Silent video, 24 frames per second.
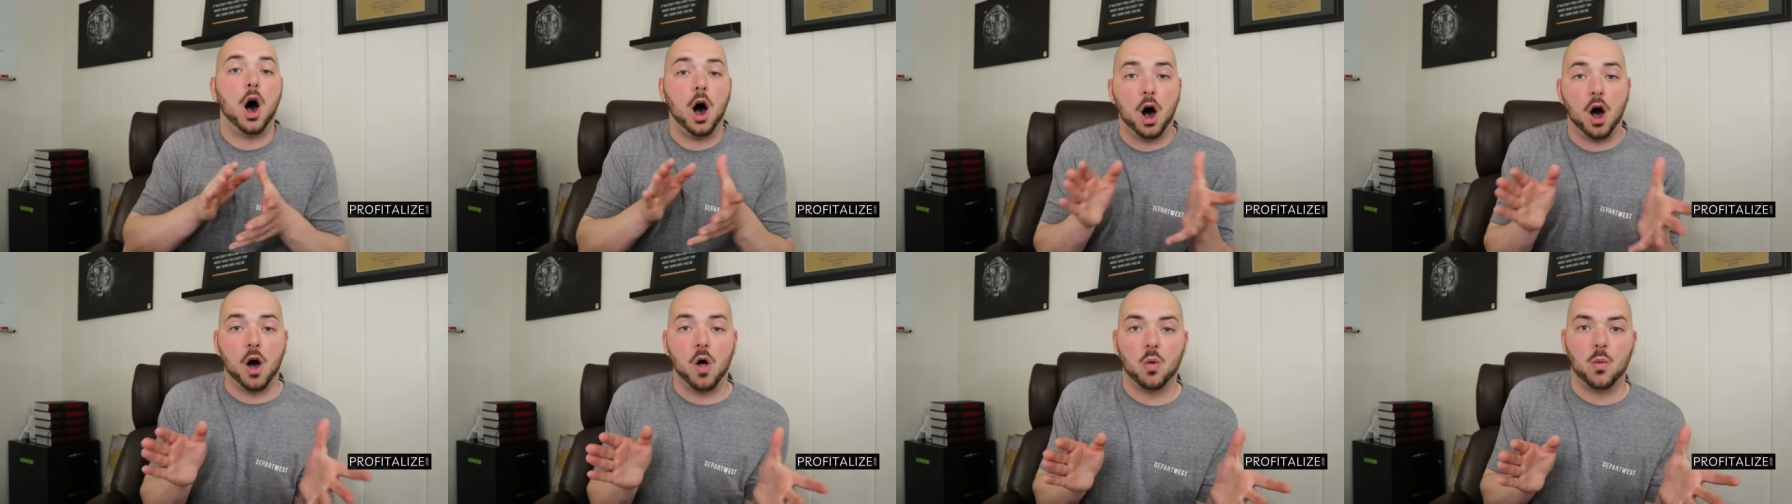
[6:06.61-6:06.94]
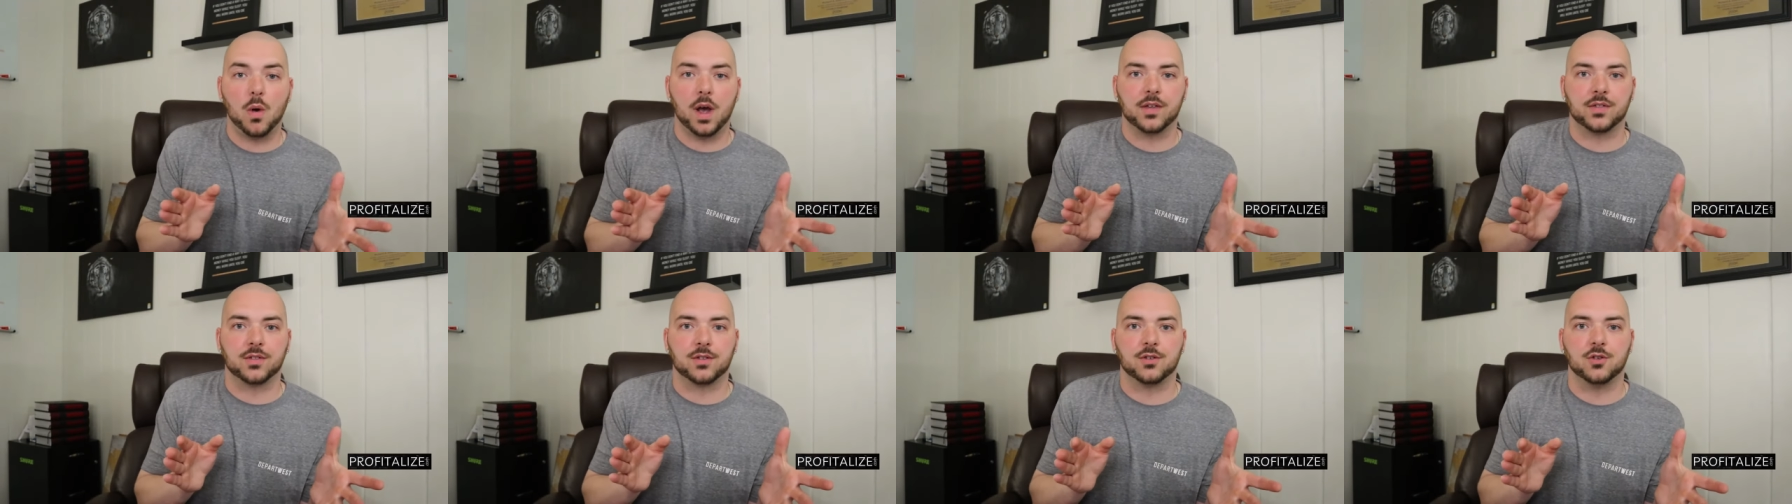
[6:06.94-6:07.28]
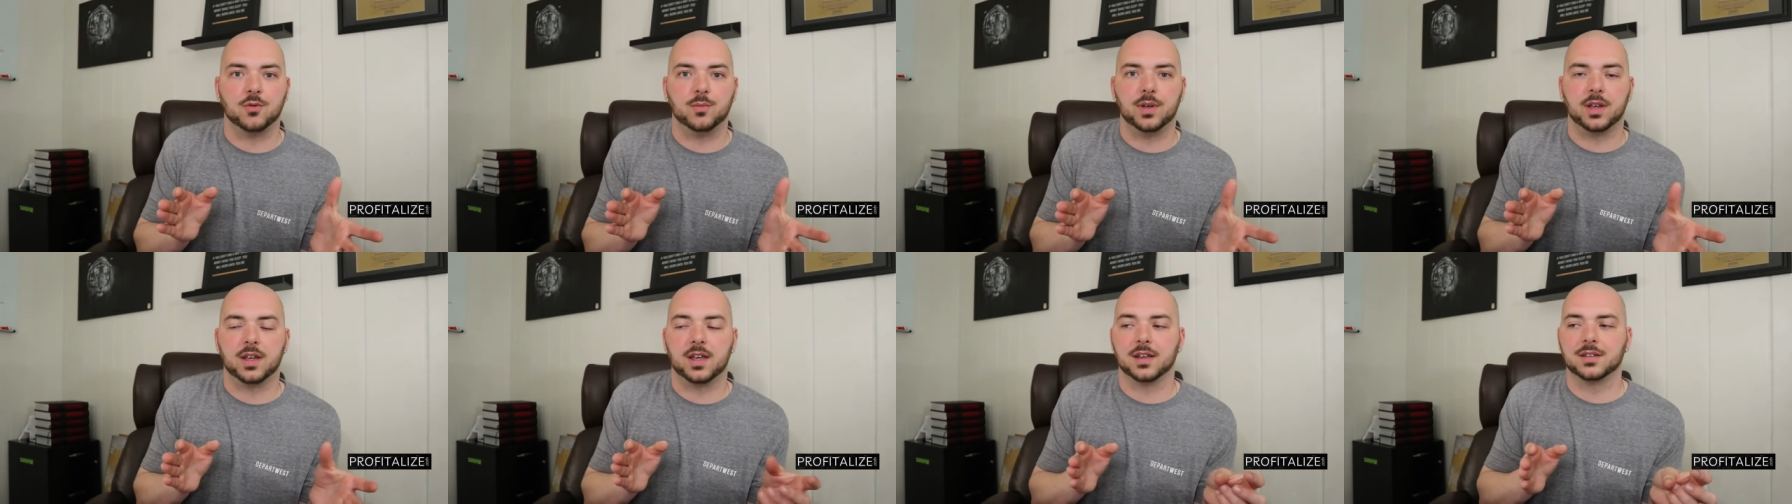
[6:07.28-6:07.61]
all the way
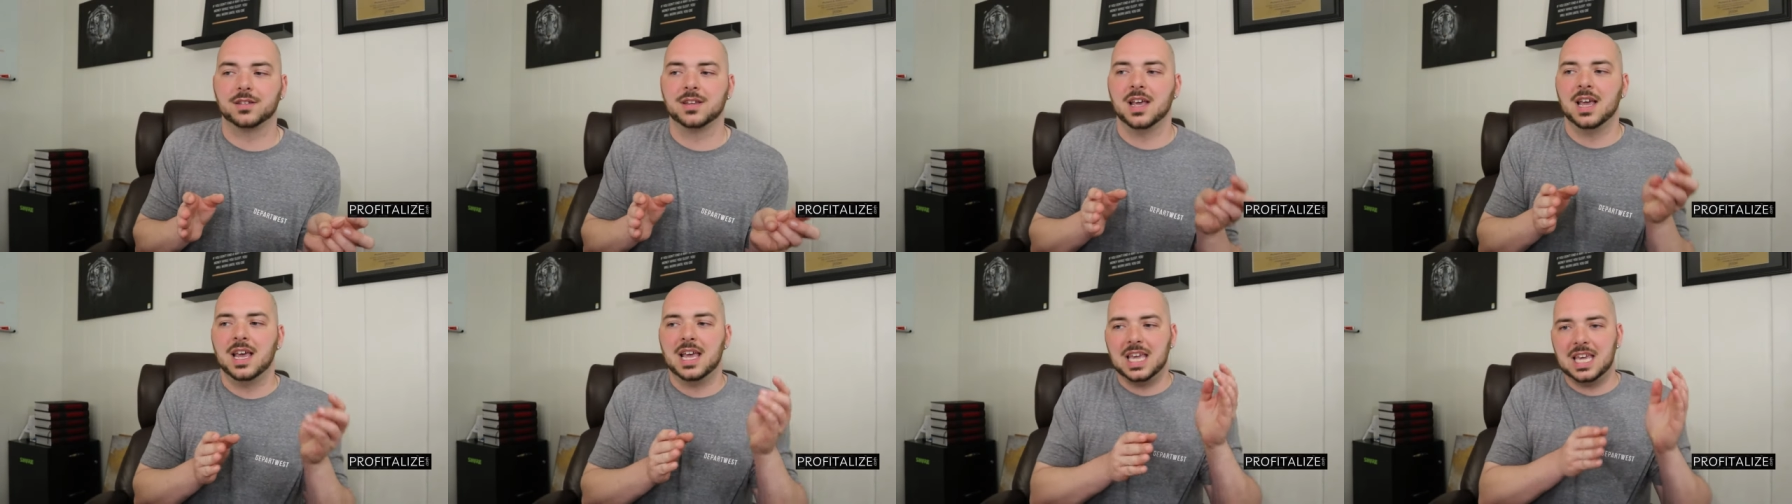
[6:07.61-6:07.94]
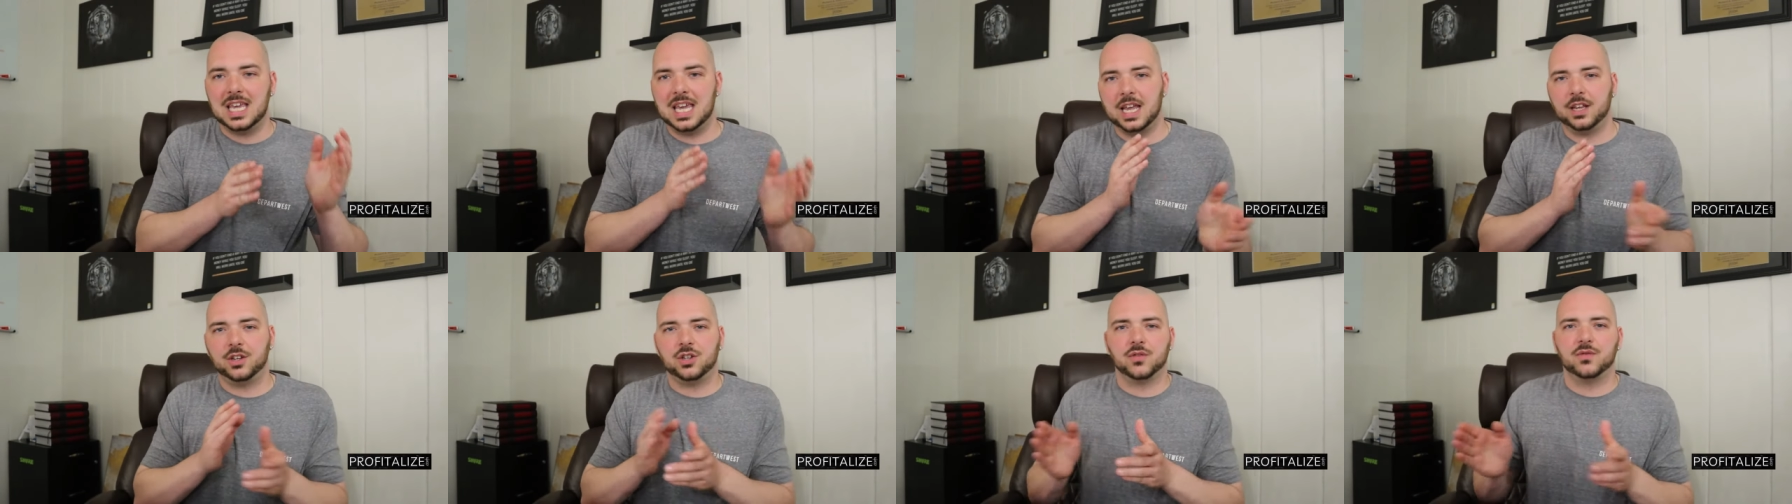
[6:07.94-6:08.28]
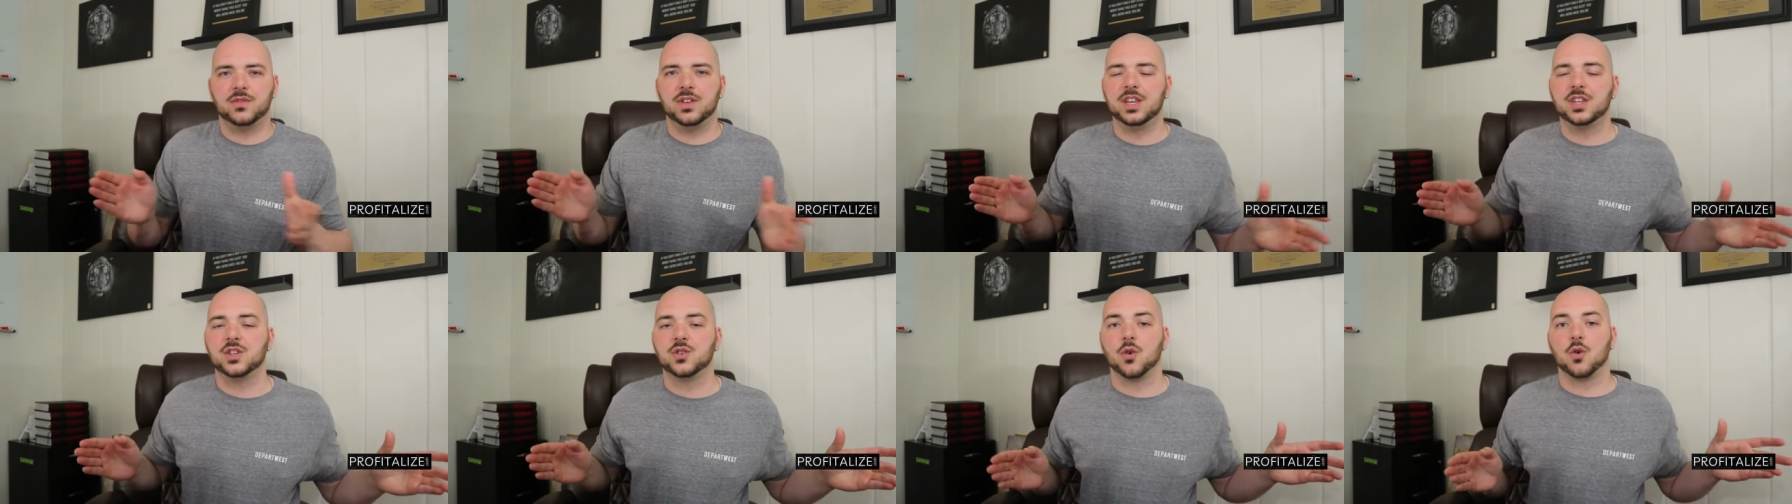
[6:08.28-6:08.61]
through, because each of
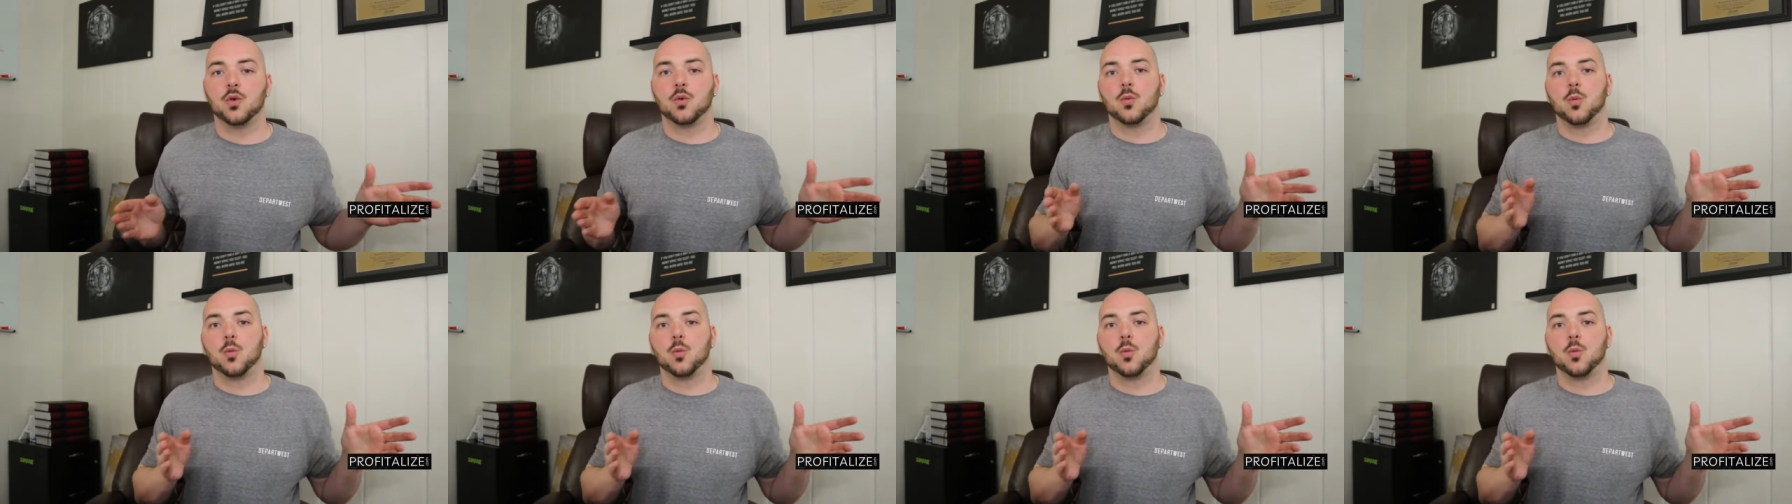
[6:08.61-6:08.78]
these